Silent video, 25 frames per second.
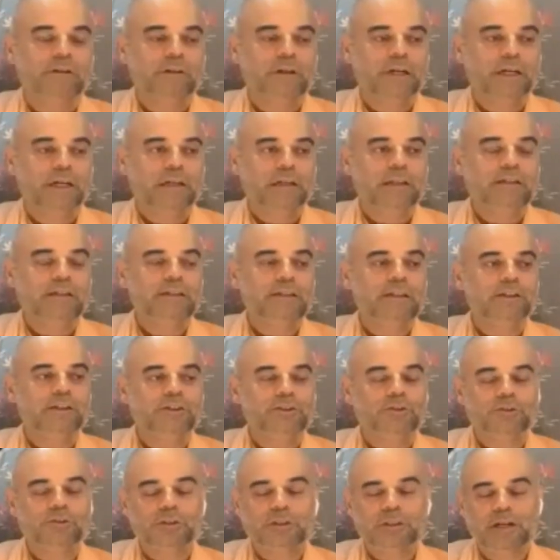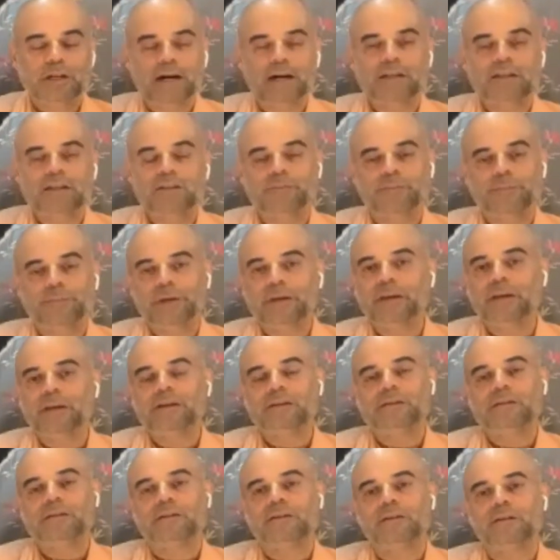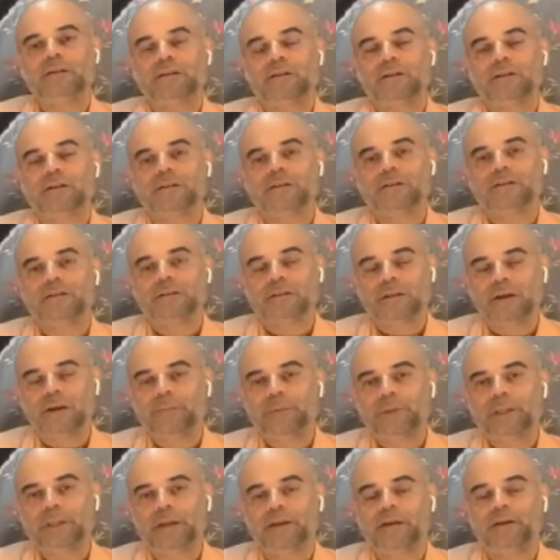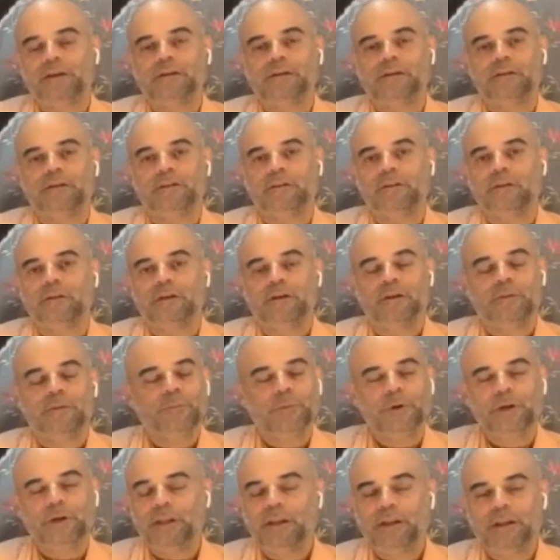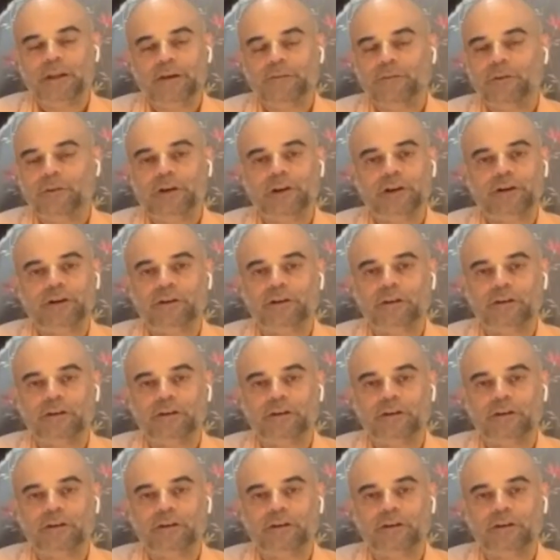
At least he should start speaking something, but he never did.